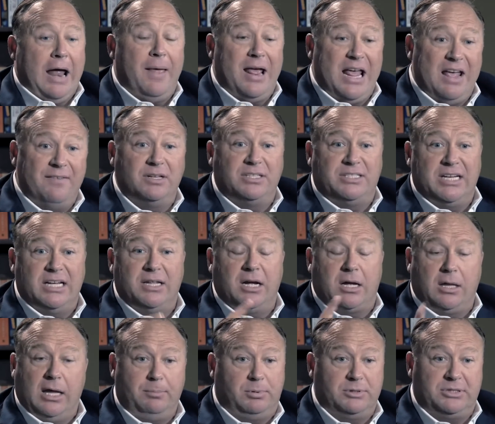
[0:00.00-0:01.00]
And they even said the
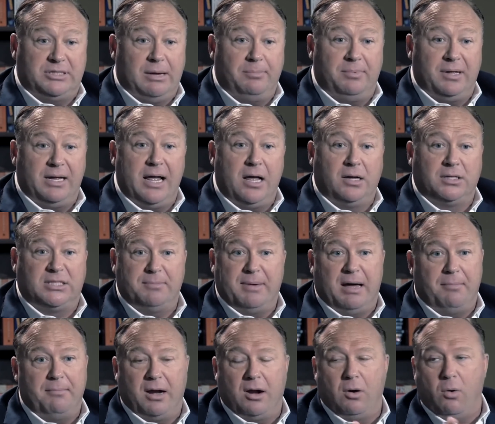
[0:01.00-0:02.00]
clip was something else
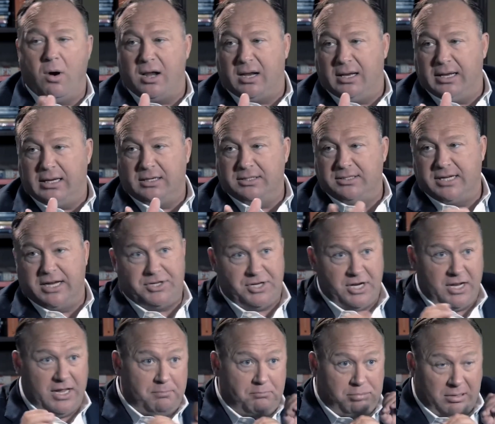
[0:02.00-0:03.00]
about marijuana legalization and then